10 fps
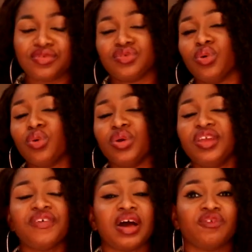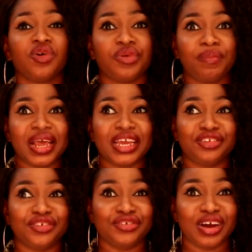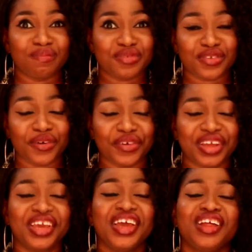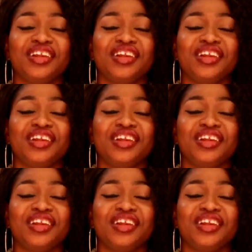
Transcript: So if I have not replied you, I'm sorry.